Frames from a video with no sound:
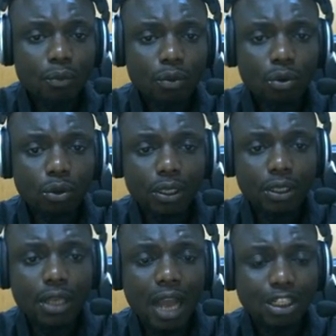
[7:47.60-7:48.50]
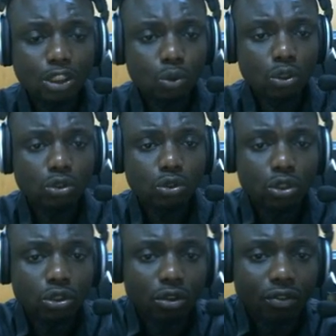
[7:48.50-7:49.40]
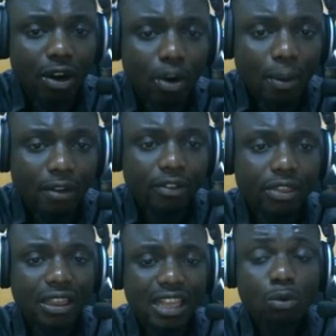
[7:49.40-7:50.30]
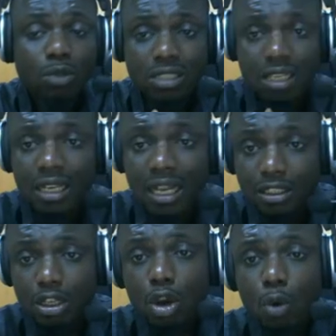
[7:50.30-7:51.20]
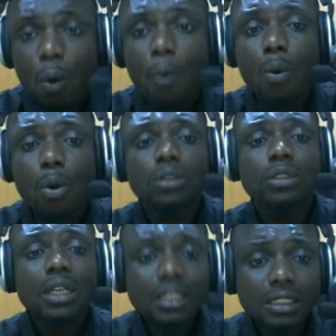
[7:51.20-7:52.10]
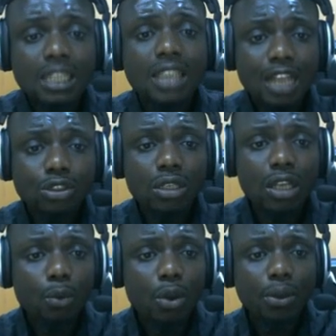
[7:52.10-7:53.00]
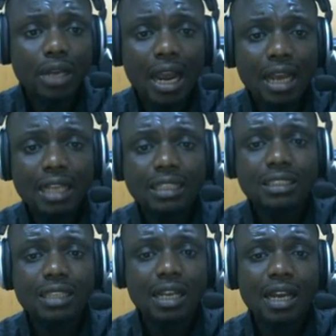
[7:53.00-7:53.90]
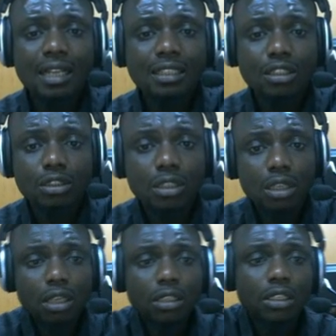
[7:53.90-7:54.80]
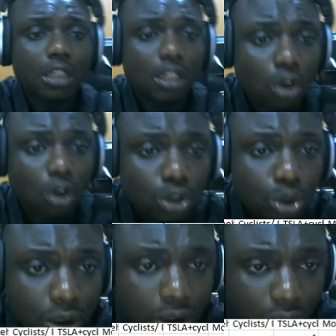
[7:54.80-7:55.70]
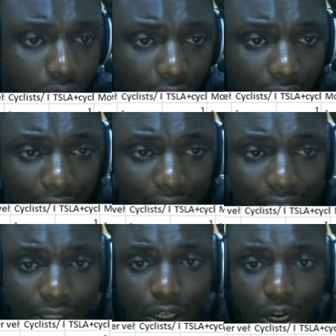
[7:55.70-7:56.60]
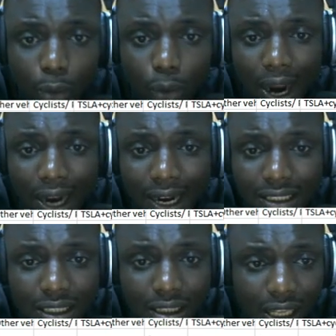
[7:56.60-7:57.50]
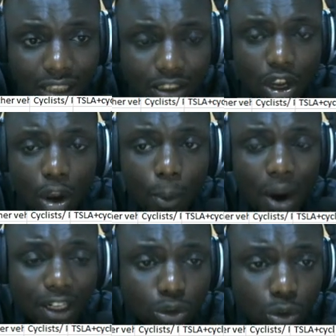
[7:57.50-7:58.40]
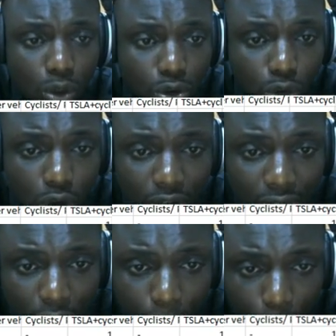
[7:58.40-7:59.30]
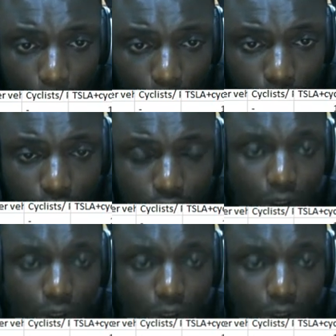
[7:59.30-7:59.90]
Okay, I just want us to just cover up everything, then we select what we want. There's actually a way we can highlight this and highlight this, the countries, and we highlight the death, but I just want us to cover up all of this.